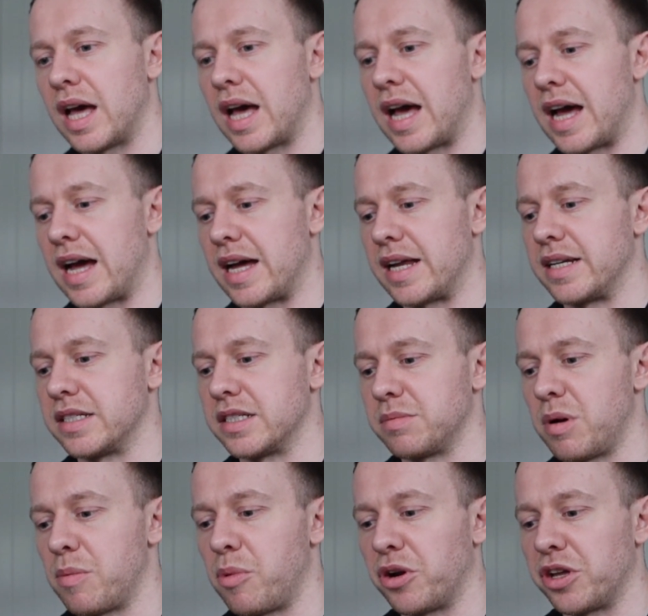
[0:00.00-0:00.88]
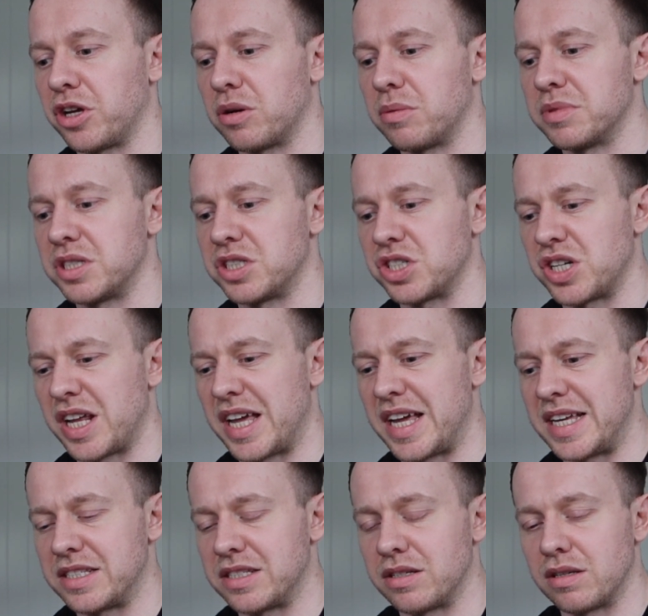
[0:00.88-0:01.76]
and my body composition
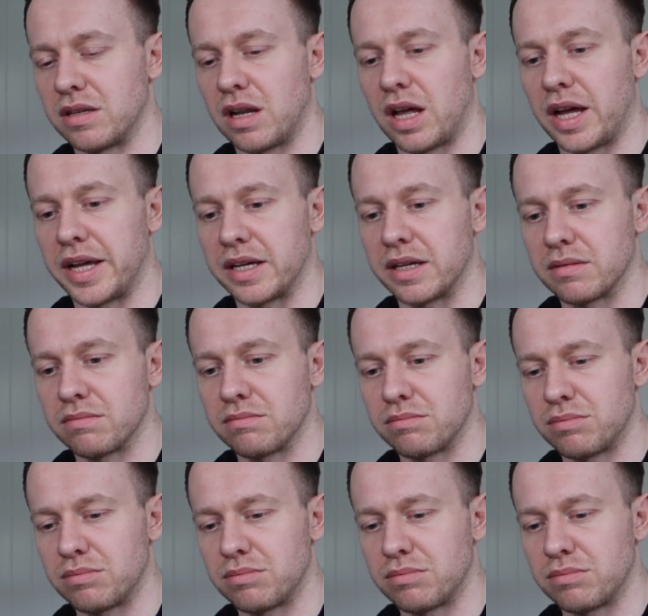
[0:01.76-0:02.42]
isn't like,